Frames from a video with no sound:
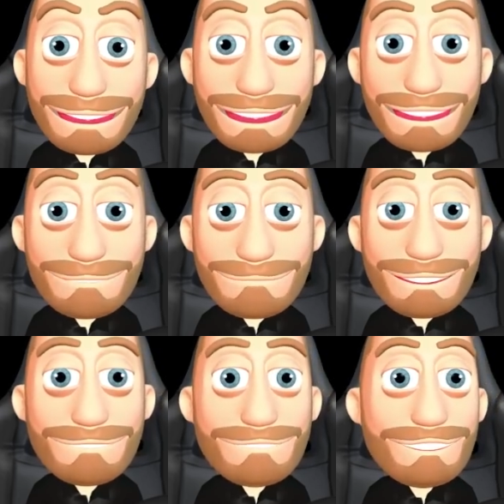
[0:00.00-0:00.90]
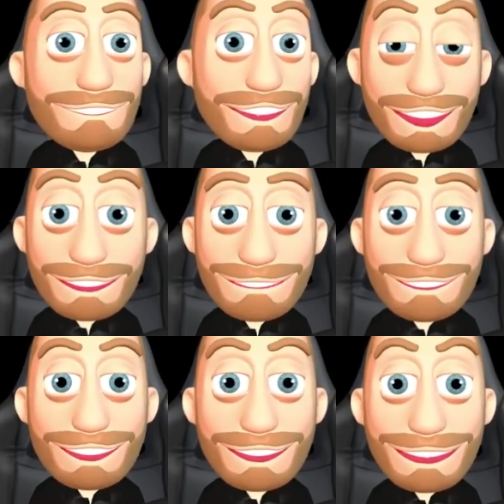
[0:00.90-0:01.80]
a bit before we're
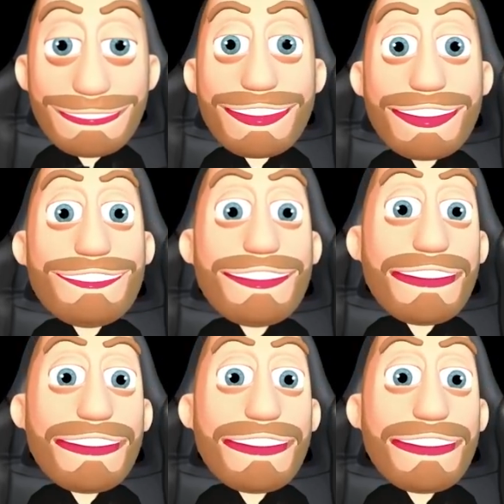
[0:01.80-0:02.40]
issuing the IL.